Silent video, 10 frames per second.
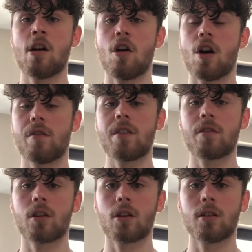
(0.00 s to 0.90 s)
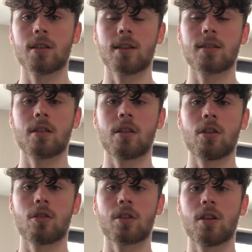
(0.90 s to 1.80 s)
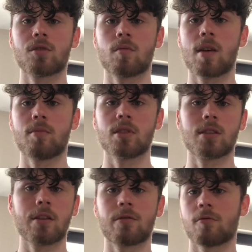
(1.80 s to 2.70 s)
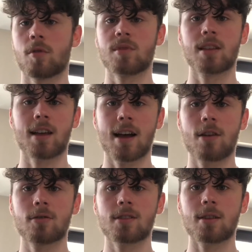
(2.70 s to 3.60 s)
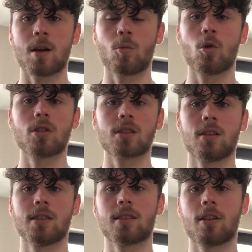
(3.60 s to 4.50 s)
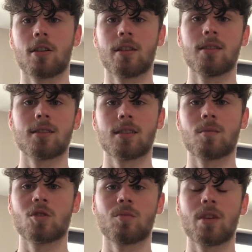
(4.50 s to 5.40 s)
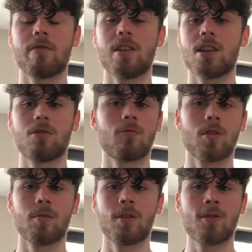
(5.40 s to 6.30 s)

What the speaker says: I've even noticed that the Oculus remembers different rooms in the house and what size the Guardian system should be for each room,